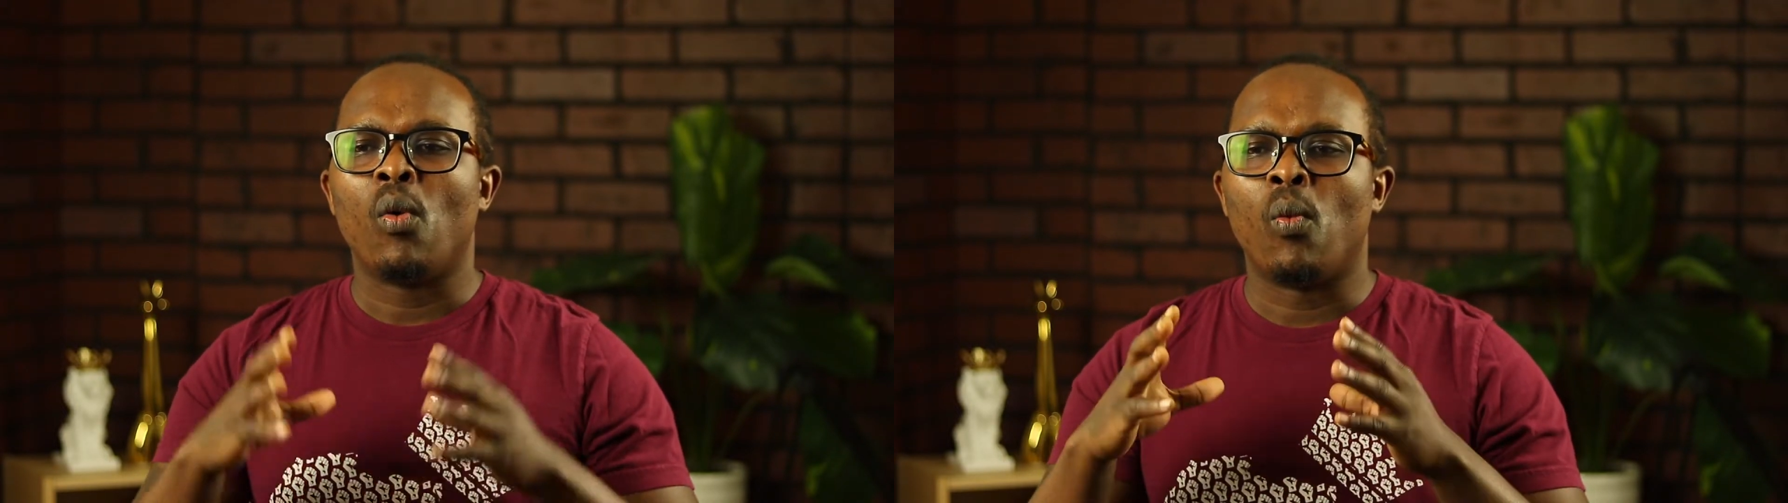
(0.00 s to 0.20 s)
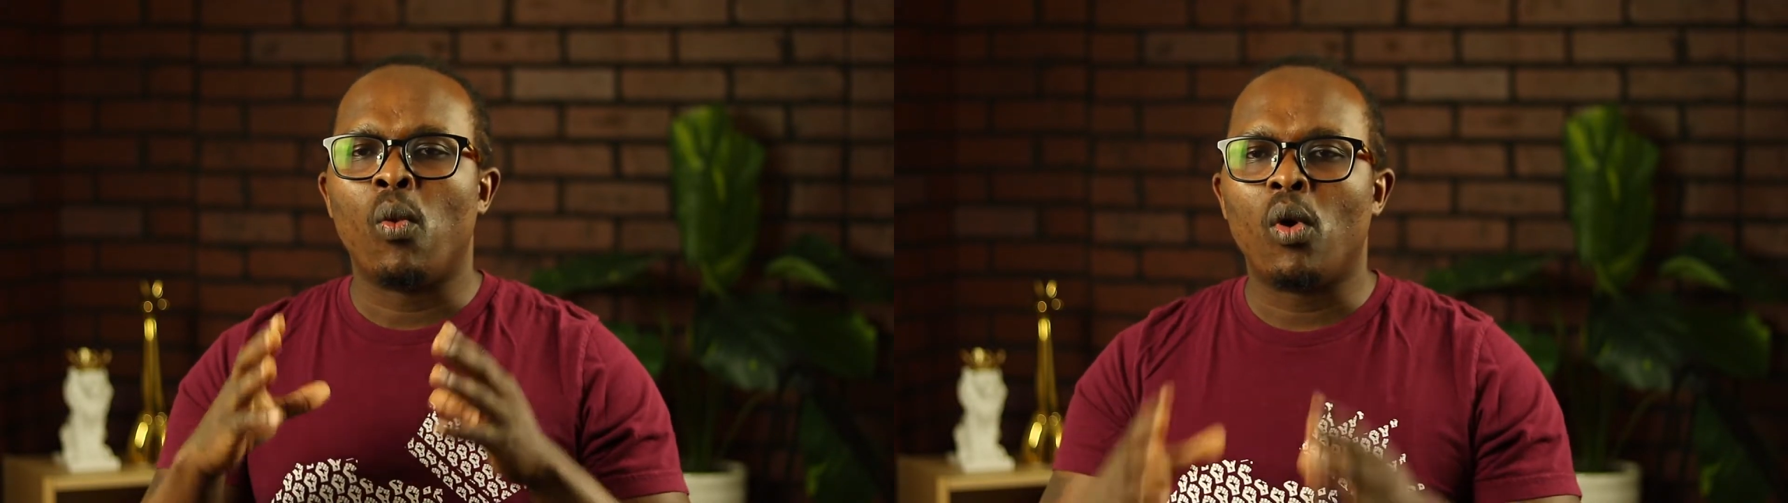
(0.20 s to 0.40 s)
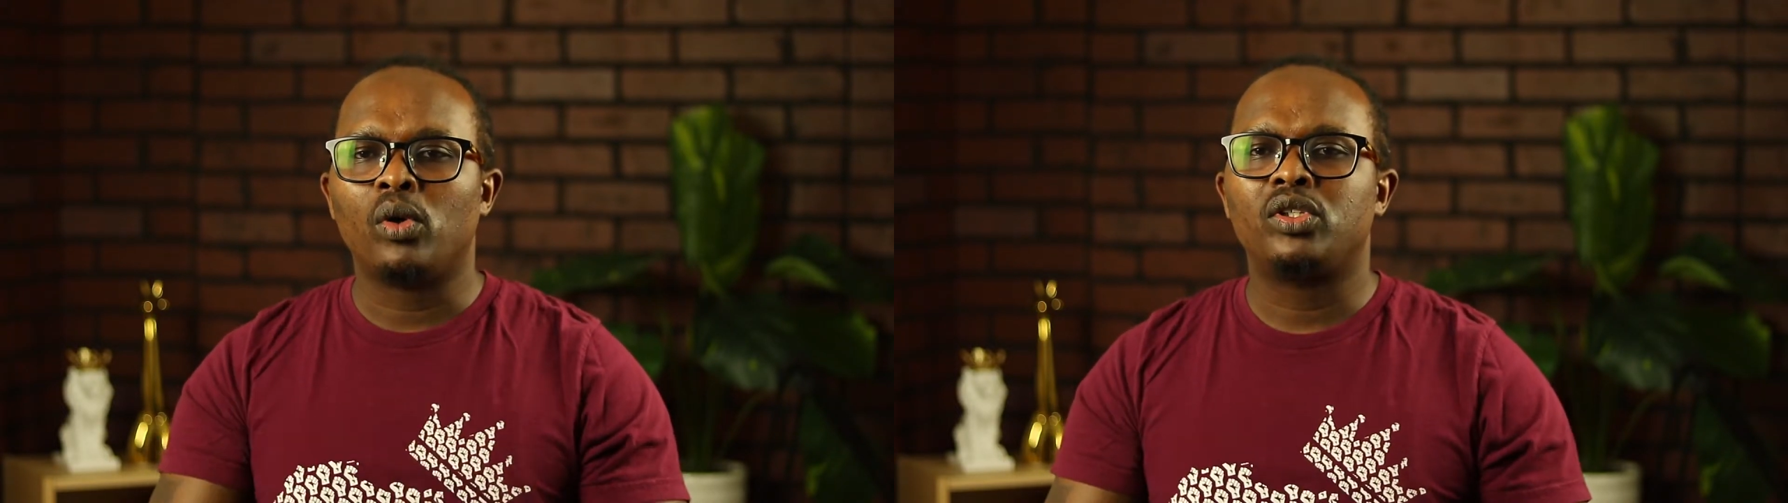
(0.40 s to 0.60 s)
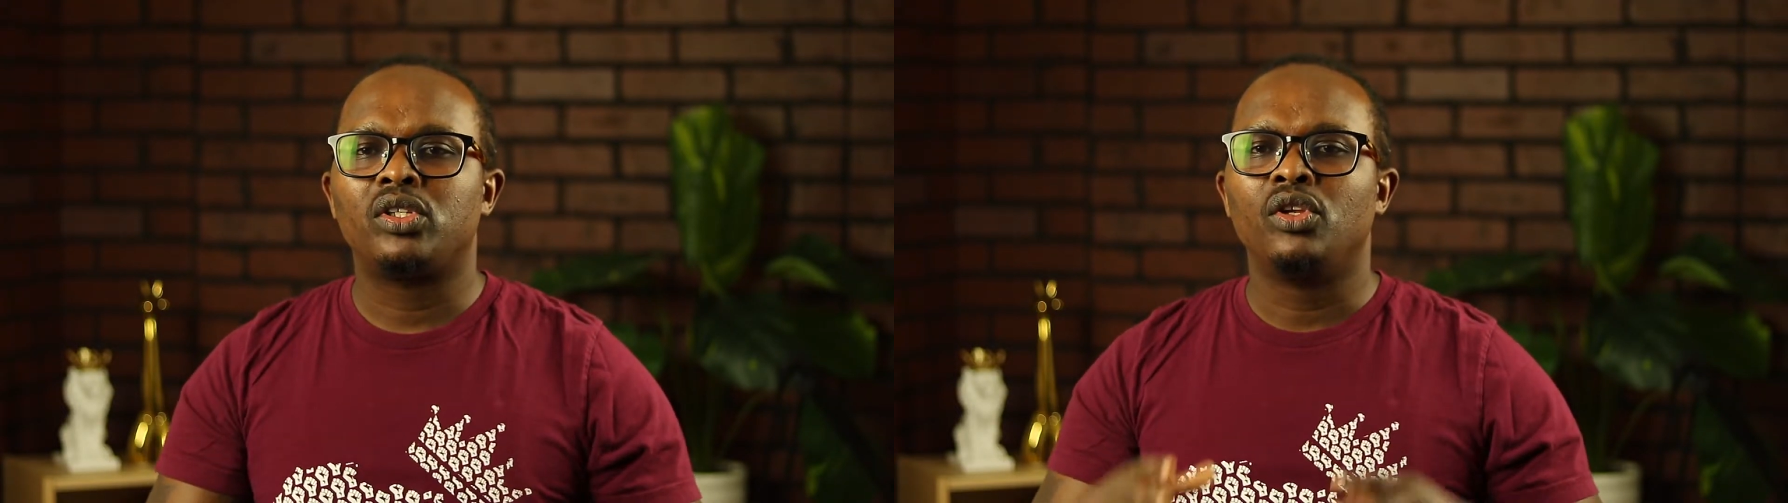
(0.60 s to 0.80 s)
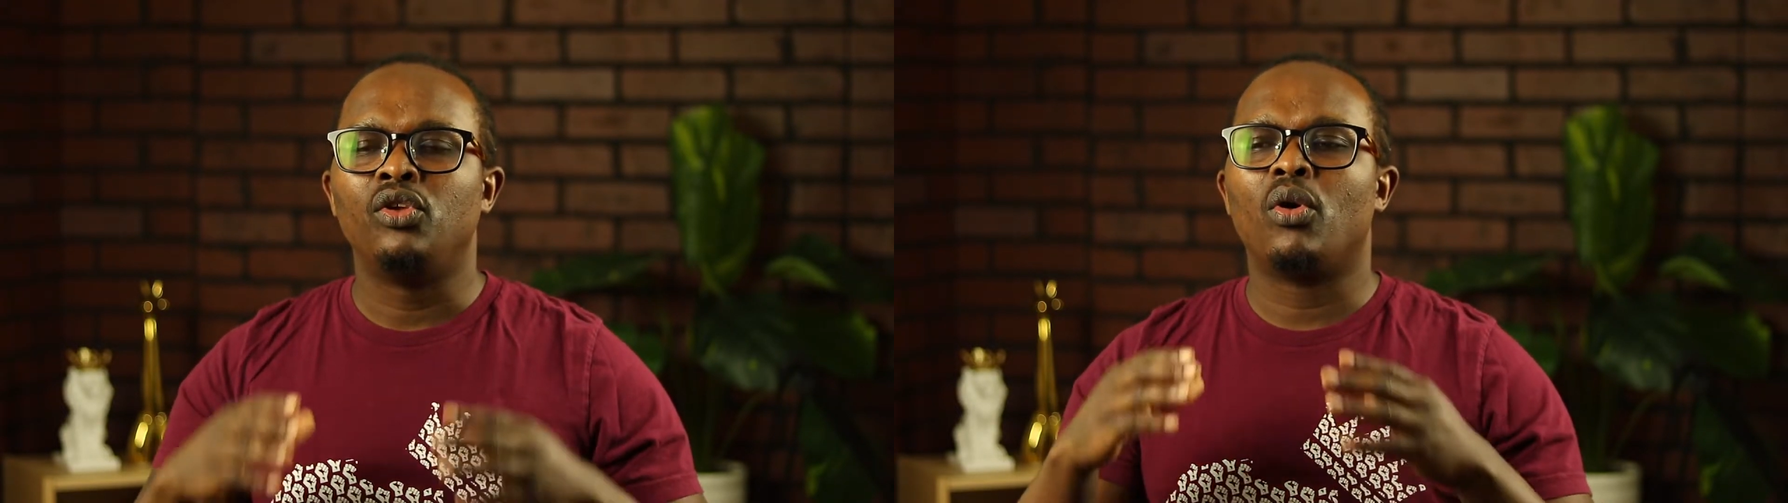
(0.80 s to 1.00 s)

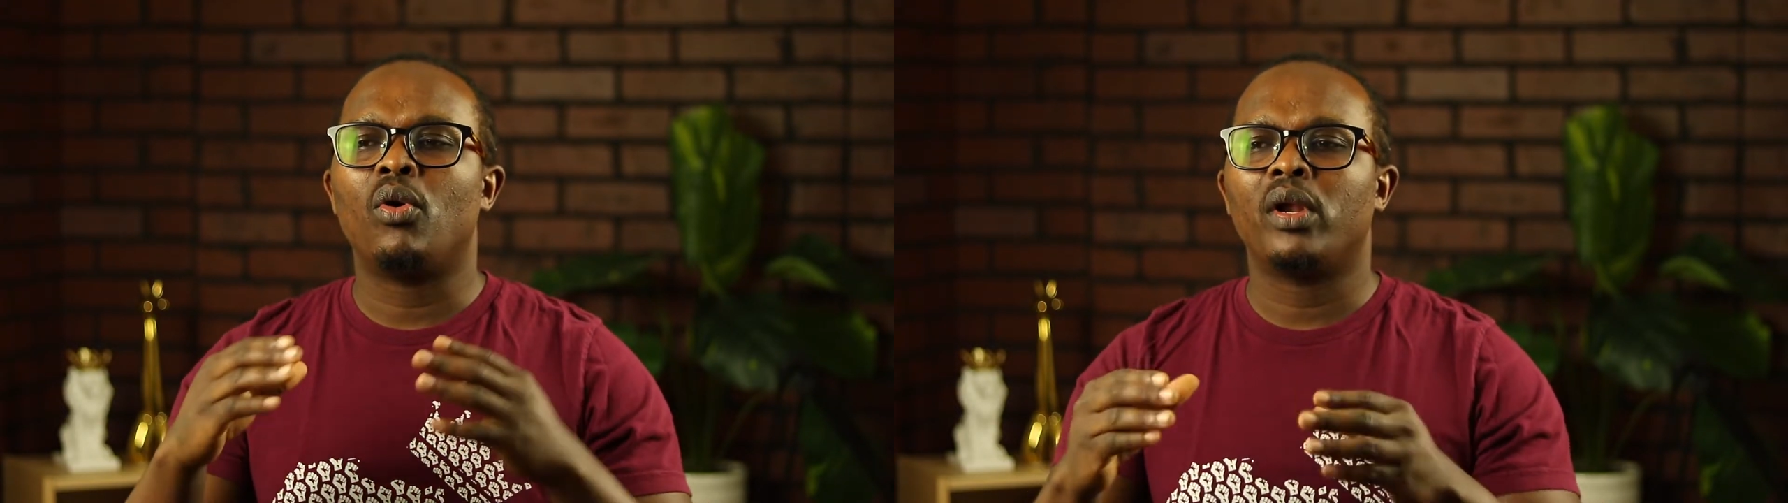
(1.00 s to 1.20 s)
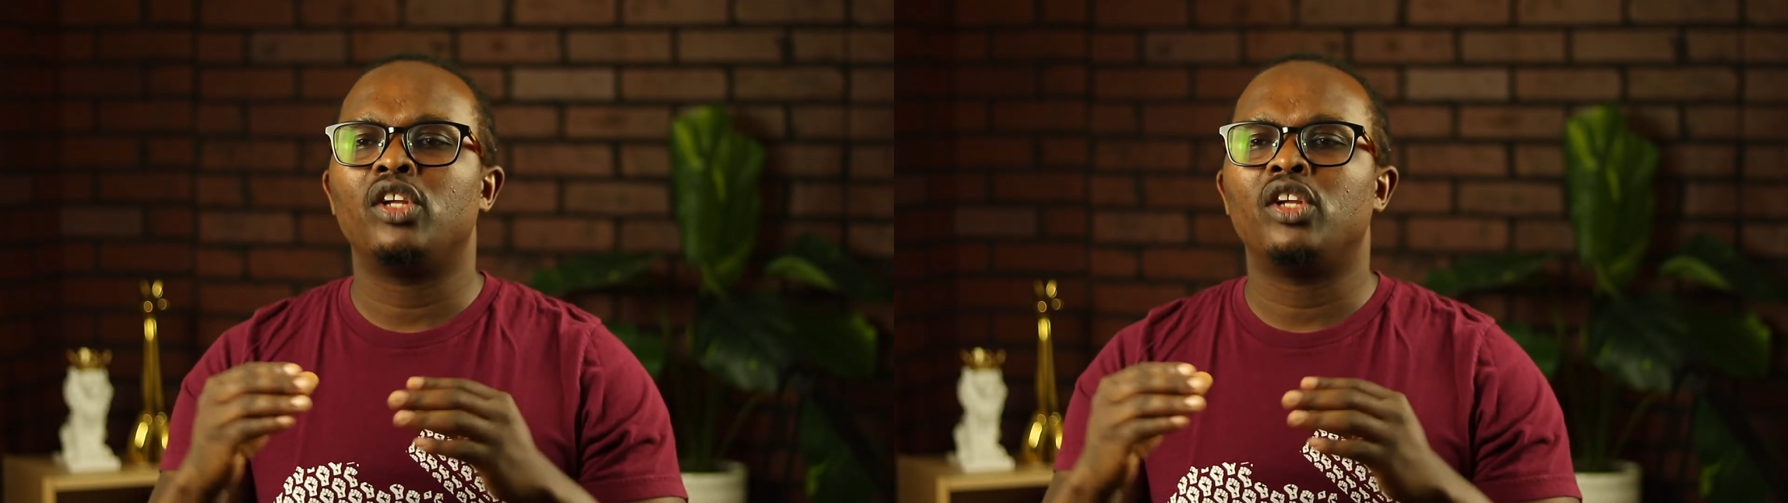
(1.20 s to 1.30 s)
what you're going